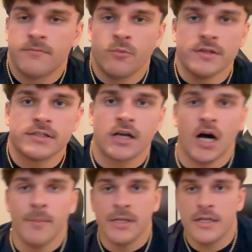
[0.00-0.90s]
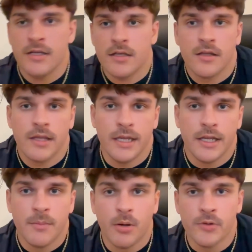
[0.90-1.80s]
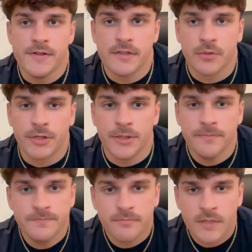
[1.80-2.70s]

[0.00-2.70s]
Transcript: was common in Napoleon's career.